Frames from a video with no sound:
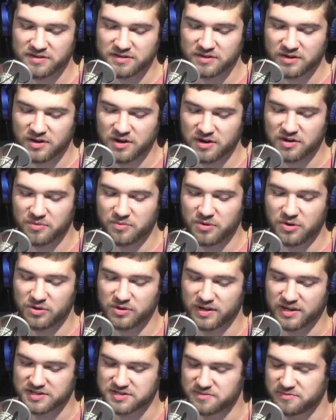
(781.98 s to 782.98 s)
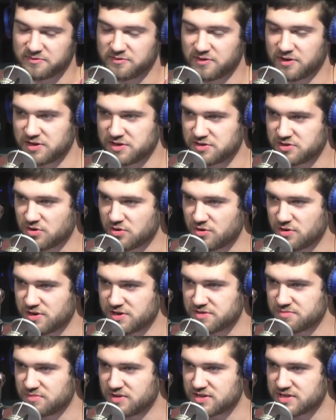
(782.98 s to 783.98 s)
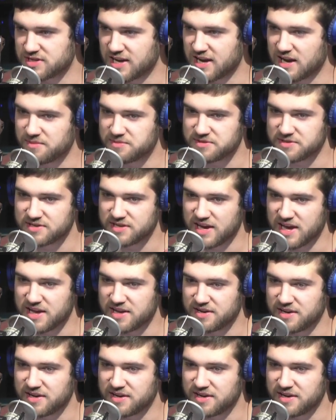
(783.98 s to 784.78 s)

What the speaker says: to talk about like some funny stories, mishaps, and